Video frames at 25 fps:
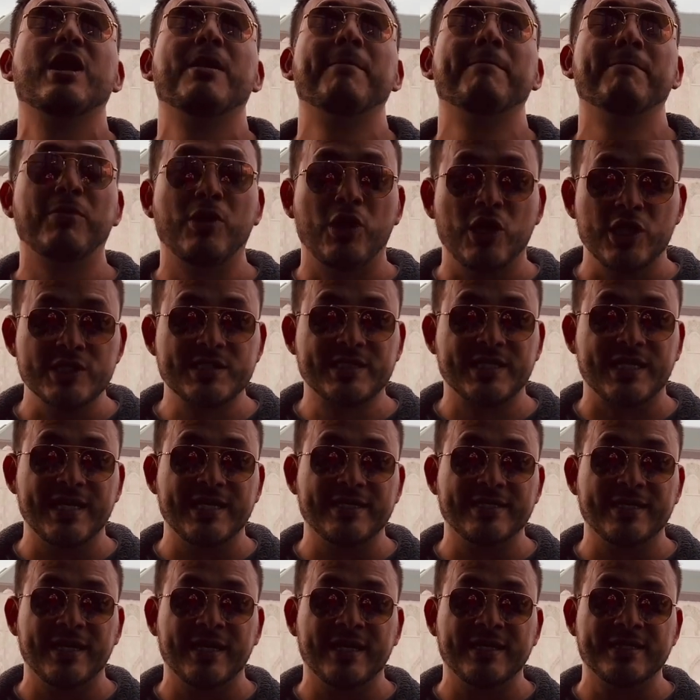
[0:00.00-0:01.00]
mosque
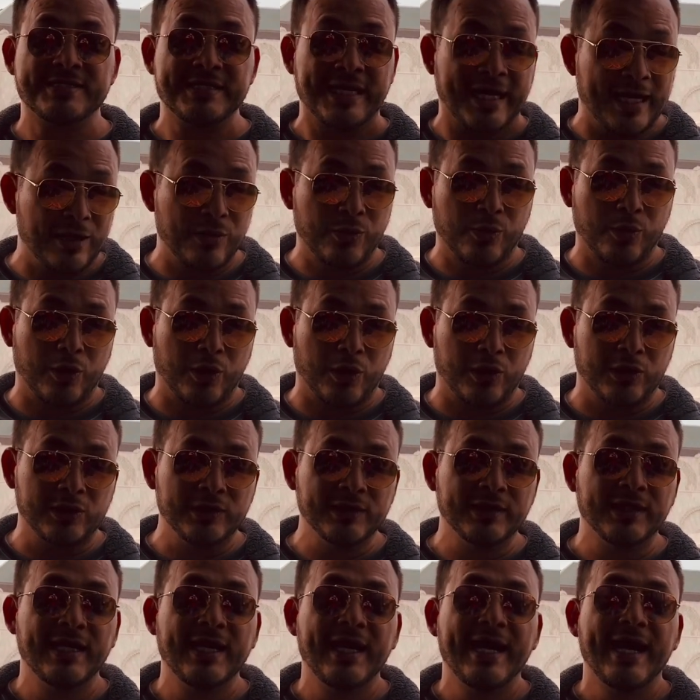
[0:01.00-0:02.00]
in the entire world.
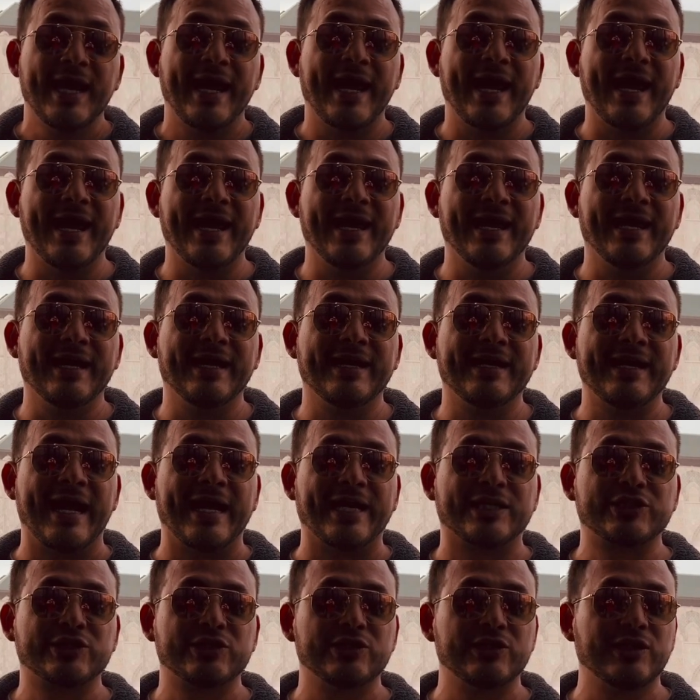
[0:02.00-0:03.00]
And
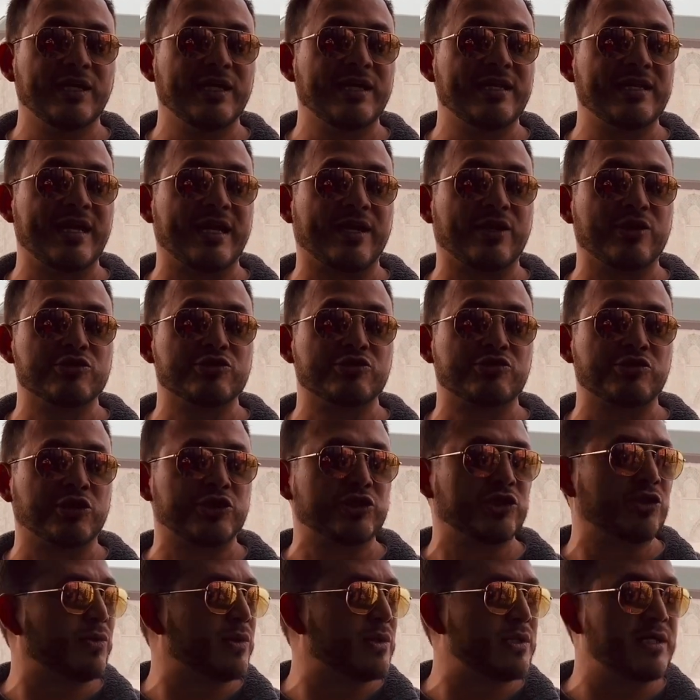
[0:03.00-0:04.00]
actually, the
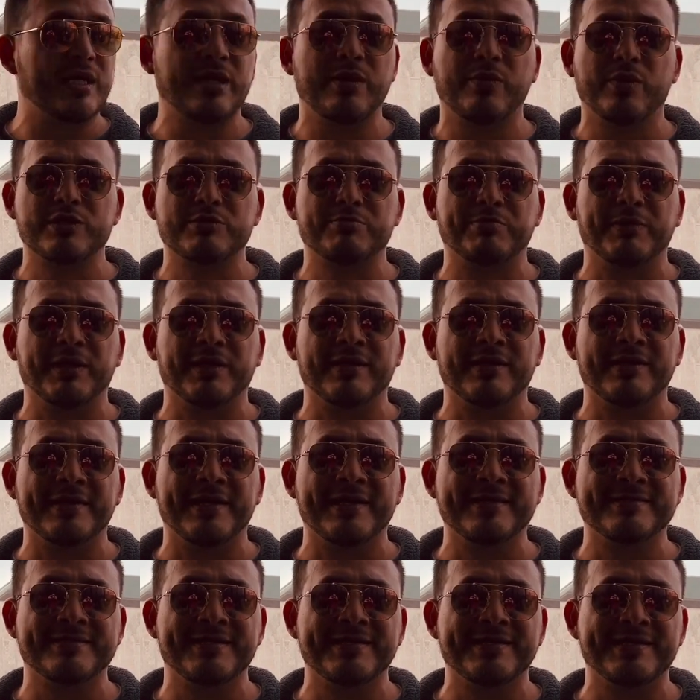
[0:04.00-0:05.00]
construction it was built in
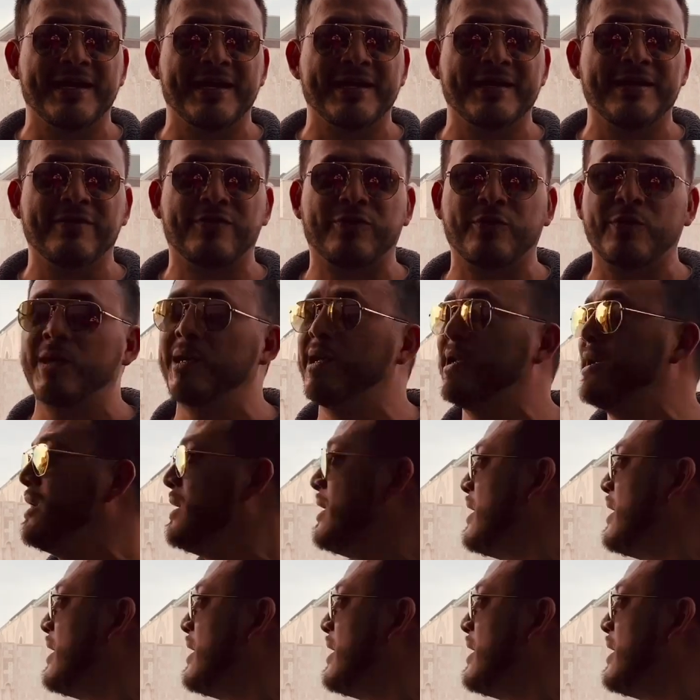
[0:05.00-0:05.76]
1993,